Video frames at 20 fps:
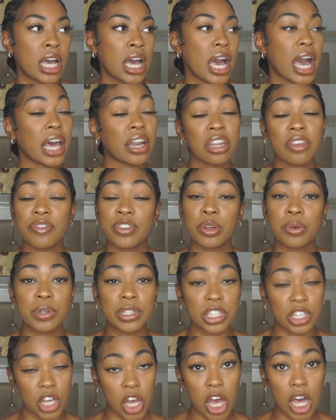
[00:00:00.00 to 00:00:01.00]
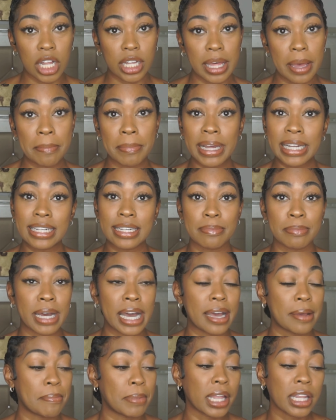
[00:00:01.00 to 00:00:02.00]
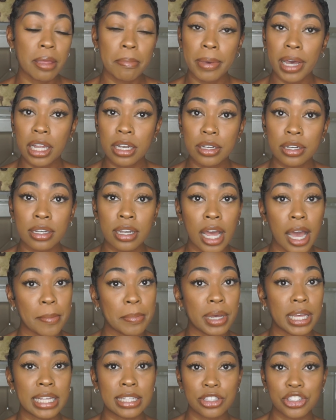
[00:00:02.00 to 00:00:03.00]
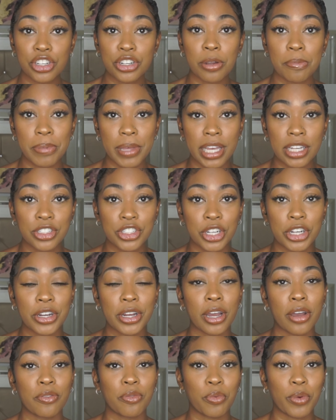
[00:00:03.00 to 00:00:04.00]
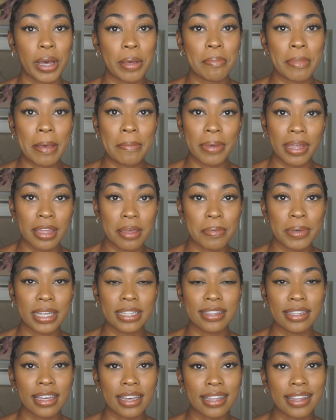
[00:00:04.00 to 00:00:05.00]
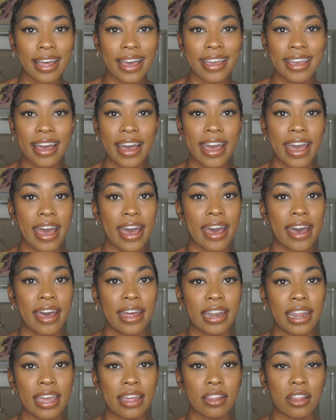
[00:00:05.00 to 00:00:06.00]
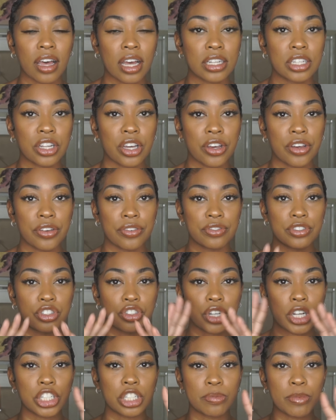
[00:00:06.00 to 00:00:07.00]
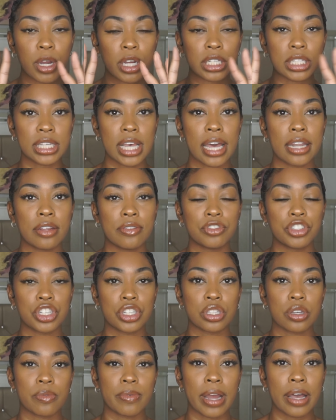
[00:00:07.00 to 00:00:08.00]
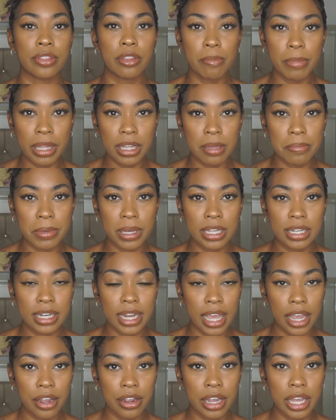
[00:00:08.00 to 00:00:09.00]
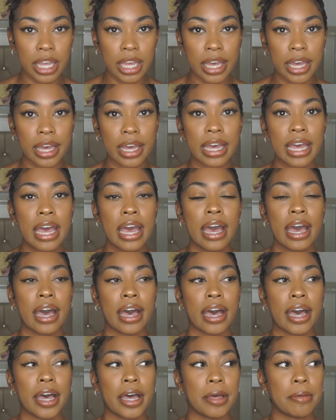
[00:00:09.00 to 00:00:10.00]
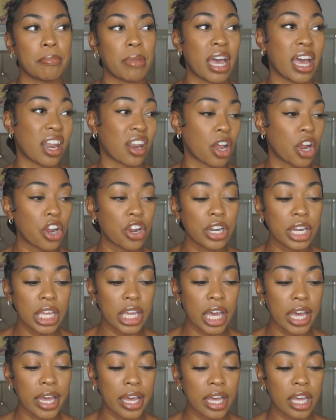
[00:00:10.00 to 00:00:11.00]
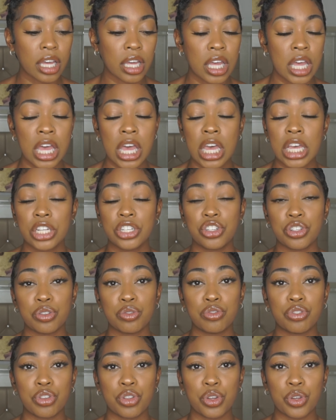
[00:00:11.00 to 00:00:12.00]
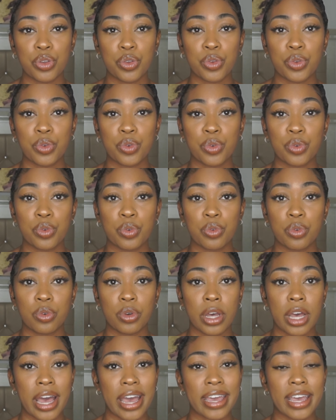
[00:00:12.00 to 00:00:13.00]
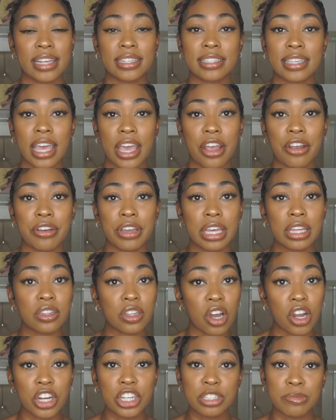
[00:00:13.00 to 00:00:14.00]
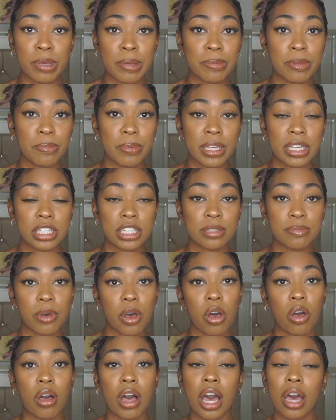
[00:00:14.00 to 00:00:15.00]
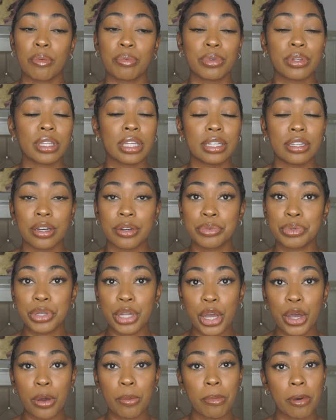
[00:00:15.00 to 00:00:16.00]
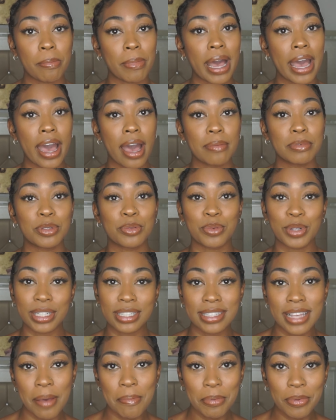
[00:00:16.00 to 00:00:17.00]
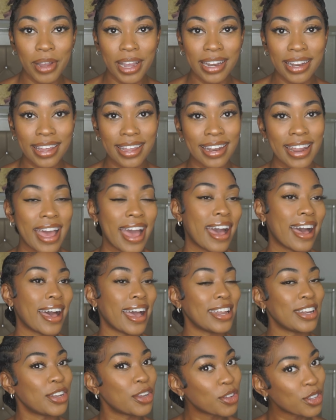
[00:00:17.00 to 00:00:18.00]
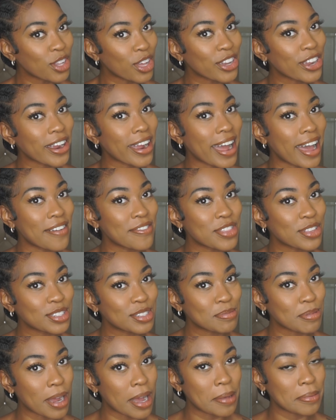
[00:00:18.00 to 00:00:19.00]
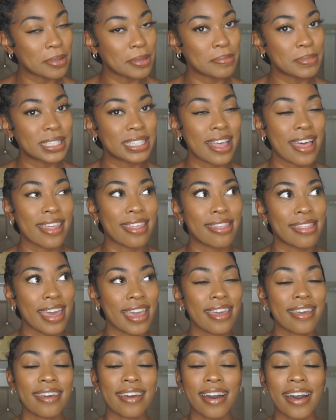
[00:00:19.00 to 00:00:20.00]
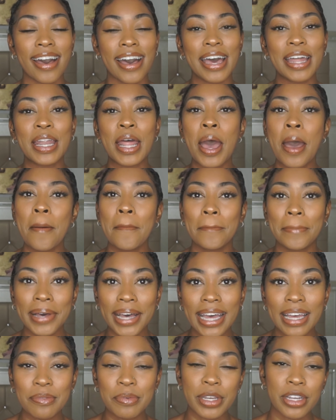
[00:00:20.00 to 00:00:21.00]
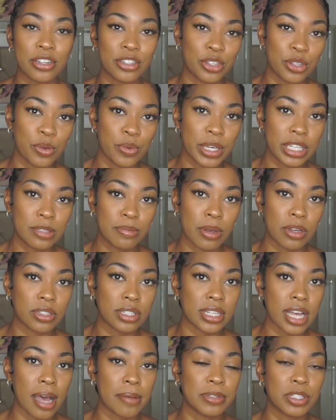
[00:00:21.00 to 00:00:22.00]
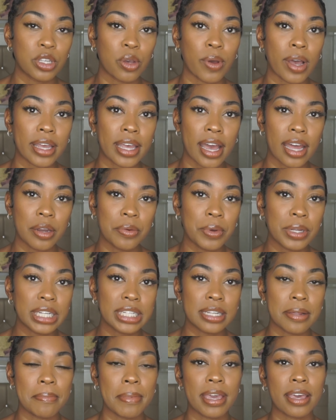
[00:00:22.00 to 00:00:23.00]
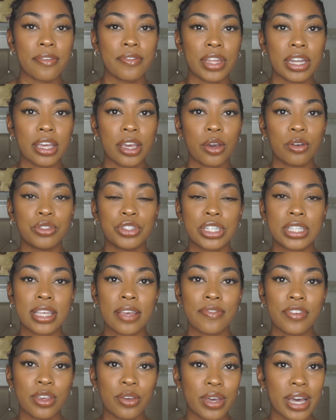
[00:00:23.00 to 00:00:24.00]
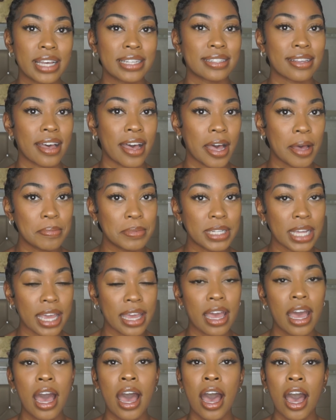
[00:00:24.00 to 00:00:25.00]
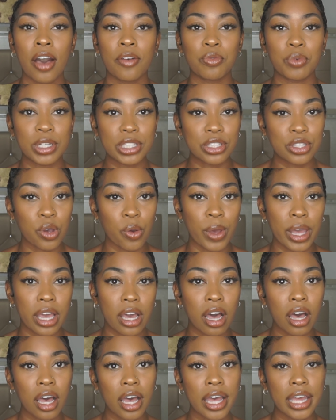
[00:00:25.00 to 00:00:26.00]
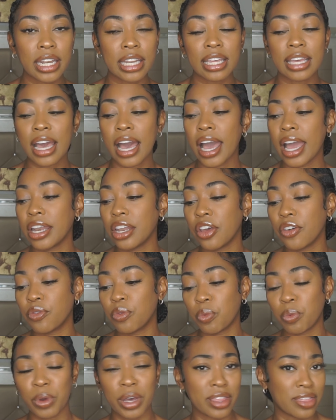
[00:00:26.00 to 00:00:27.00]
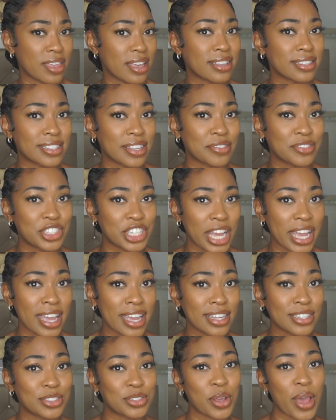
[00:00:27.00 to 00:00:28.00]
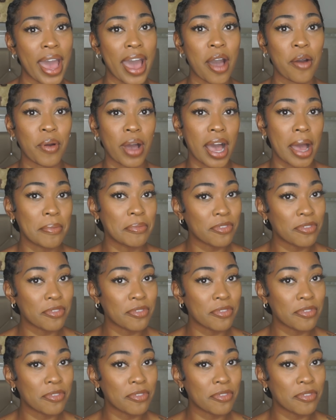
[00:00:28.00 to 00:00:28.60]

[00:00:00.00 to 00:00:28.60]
I don't even know what to call it, my belly button. I'm gonna insert a picture of what my belly button looked like. I had a lot of stretch marks kind of just around the belly button area. I had a hernia due to, I guess, carrying large, maybe being small. I really don't know, but my abs were separated. I no longer have those problems, thank God. But we are 2 weeks post-op, so I kind of wanted to make a video just giving you guys an update of what's going on, kind of what things have changed, how I'm